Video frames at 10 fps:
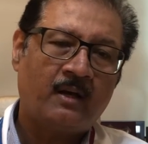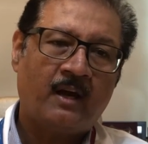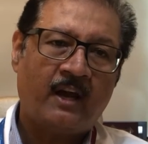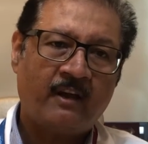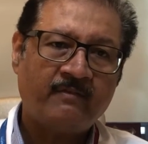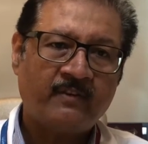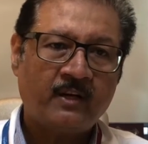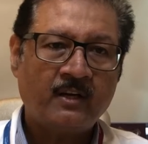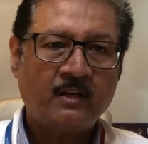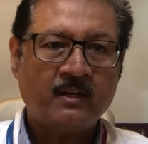have
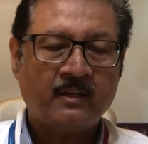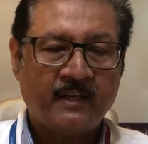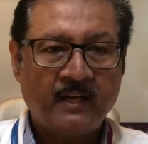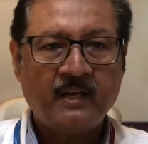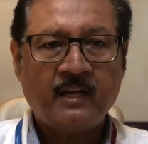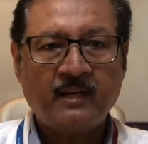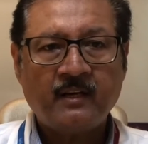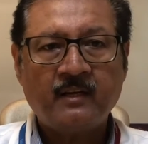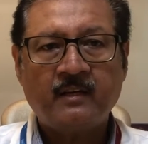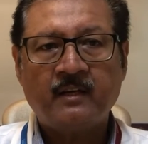a
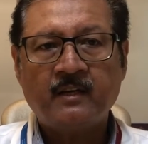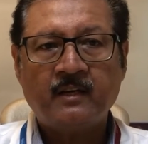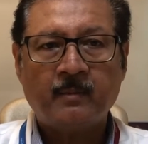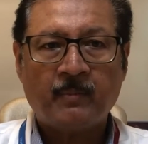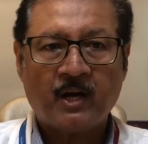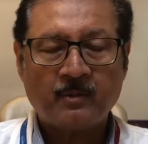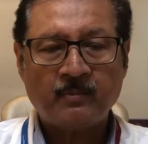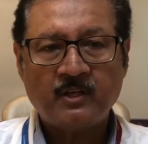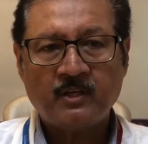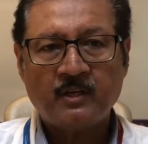dedicated
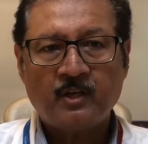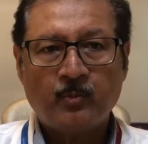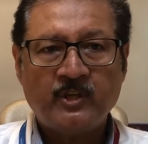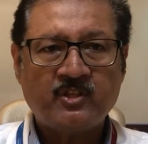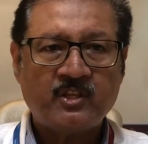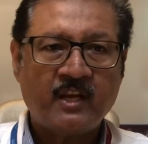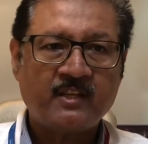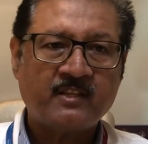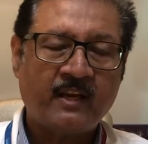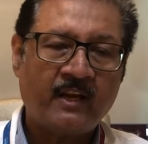department which
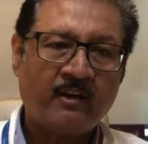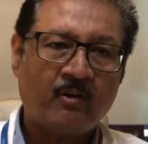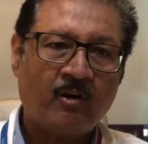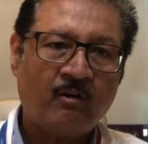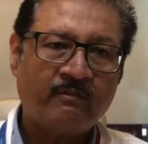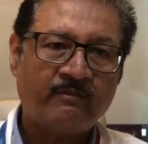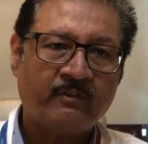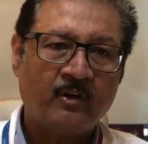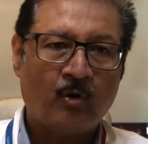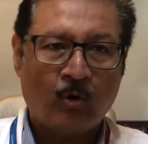takes care of
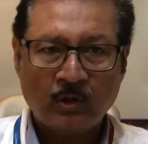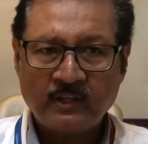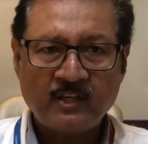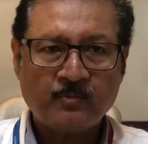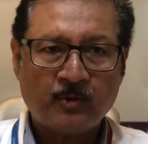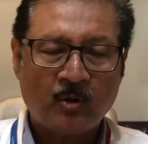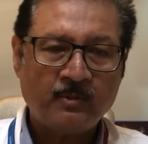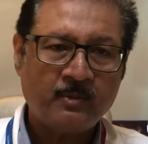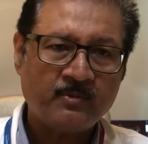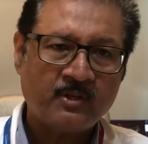all these
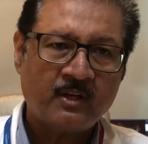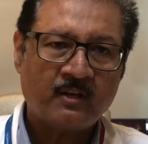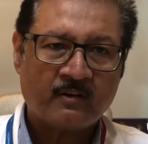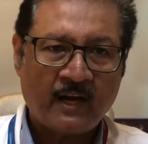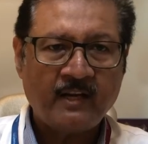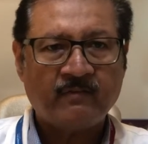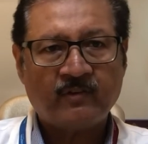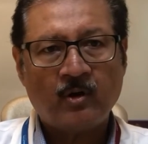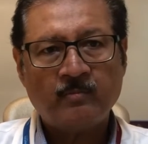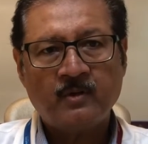problems, right
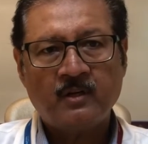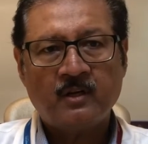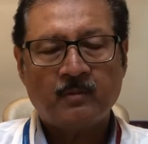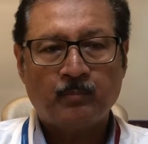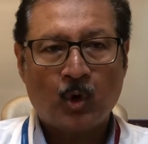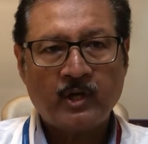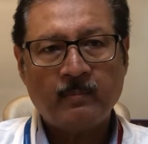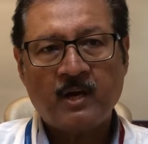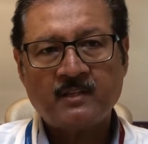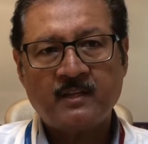from body
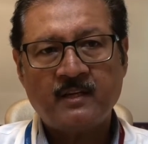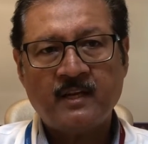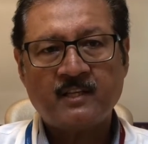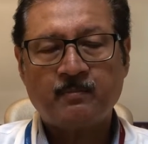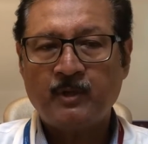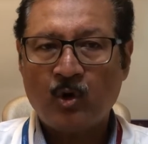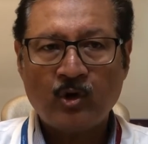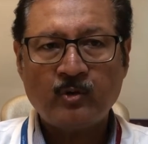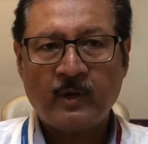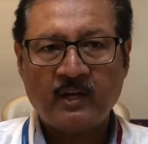mass index
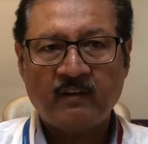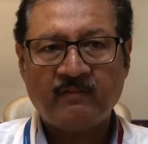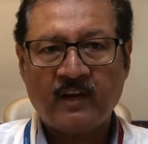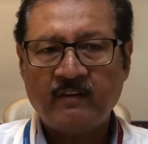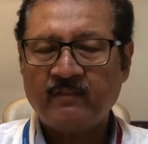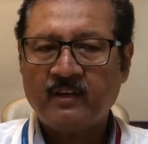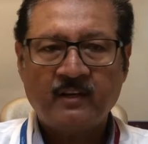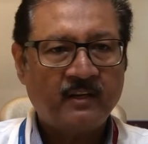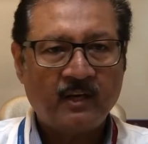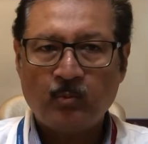beyond 25
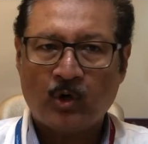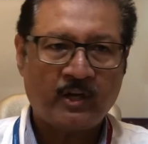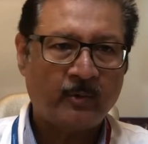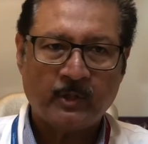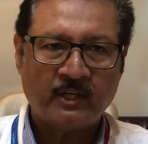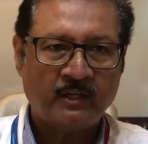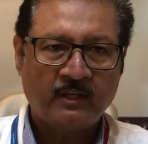till whatever.